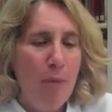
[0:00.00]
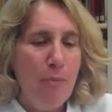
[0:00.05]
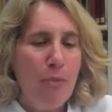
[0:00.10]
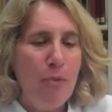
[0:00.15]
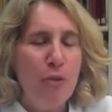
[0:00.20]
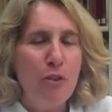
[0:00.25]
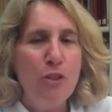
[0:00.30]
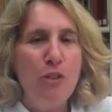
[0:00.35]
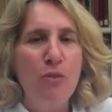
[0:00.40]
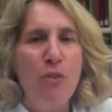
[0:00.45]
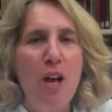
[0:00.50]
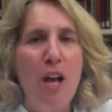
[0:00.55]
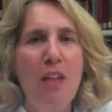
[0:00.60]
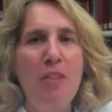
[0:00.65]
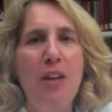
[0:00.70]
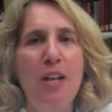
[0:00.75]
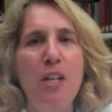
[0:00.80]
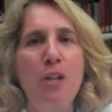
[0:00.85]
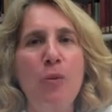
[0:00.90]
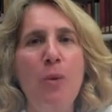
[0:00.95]
First of all,
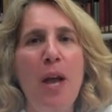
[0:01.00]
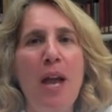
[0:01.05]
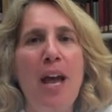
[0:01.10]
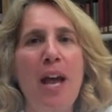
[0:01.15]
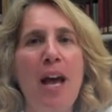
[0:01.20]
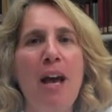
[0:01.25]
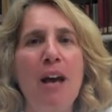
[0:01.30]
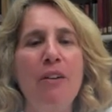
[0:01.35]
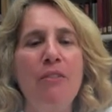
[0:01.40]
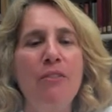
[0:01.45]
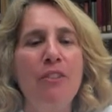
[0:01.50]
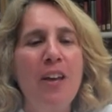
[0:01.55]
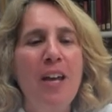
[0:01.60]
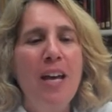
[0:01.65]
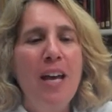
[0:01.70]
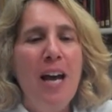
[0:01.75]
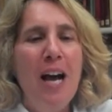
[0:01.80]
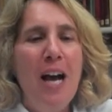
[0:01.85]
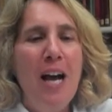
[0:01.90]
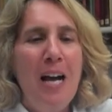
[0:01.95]
that you have
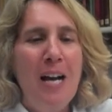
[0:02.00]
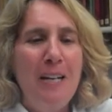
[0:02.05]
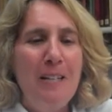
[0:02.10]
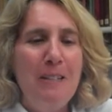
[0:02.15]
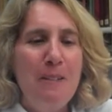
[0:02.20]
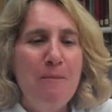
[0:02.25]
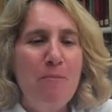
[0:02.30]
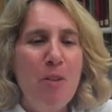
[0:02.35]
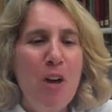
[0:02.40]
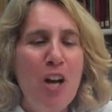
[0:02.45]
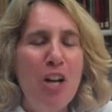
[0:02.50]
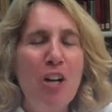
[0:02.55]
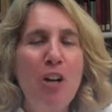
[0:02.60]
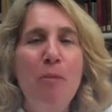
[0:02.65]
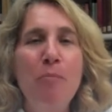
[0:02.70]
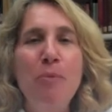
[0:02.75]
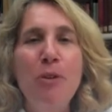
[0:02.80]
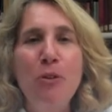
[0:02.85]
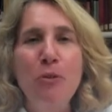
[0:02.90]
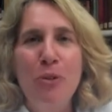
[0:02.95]
a
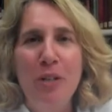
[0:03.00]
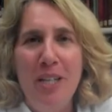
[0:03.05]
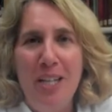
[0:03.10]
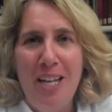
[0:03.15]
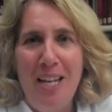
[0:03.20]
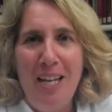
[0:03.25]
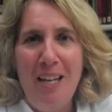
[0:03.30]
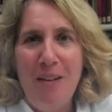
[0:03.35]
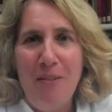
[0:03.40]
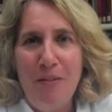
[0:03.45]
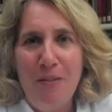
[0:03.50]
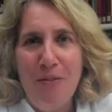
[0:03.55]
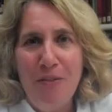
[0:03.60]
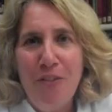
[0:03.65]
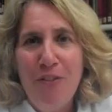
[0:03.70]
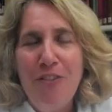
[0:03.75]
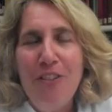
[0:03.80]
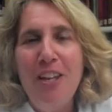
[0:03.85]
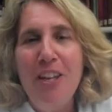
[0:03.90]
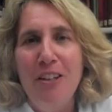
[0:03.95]
community
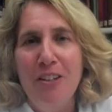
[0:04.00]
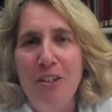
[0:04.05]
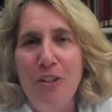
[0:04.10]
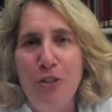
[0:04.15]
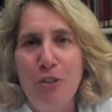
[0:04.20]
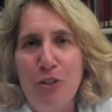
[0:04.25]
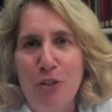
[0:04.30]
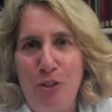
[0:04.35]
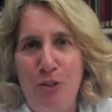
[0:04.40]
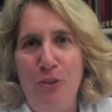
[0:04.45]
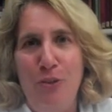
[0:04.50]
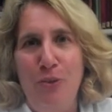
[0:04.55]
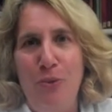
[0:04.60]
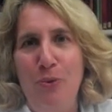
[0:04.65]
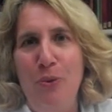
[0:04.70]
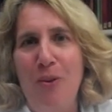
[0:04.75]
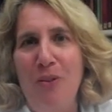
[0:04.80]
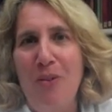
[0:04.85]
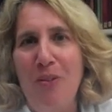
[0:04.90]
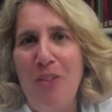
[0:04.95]
feel
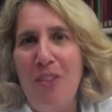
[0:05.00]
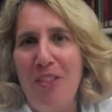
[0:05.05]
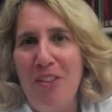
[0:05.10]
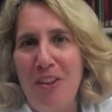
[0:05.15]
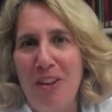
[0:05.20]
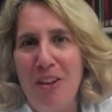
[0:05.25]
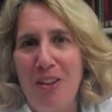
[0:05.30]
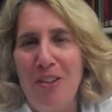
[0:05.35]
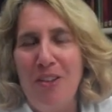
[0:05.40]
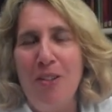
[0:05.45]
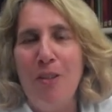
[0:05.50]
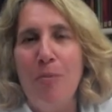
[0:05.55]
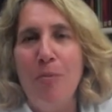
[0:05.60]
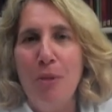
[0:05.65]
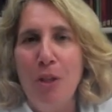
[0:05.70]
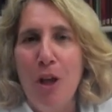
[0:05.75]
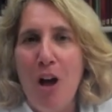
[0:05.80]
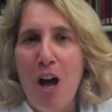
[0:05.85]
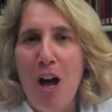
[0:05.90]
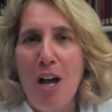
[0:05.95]
to the
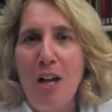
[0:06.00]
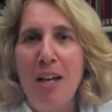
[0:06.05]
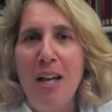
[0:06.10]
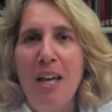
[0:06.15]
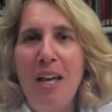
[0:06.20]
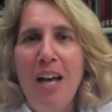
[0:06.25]
blog.